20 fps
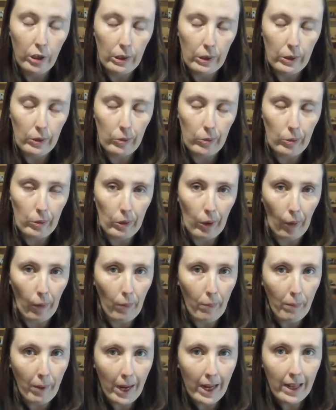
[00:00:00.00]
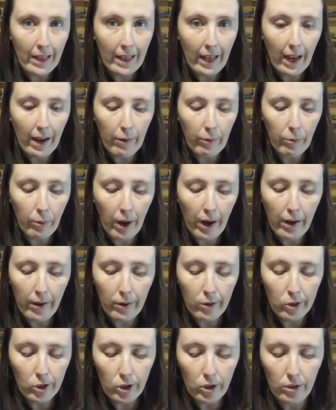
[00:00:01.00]
you don't make that
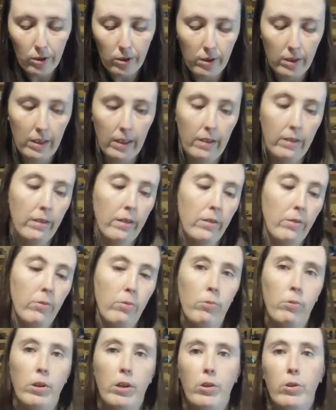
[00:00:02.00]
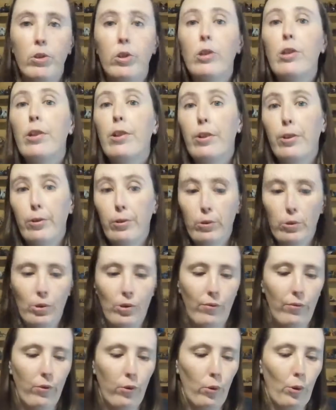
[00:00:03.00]
route, then, well, you lose
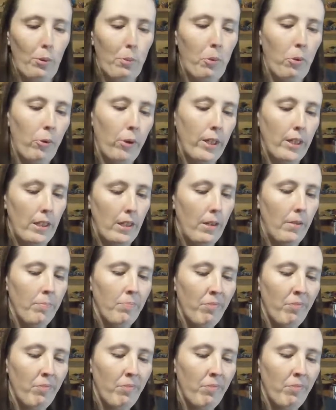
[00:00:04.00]
4 points.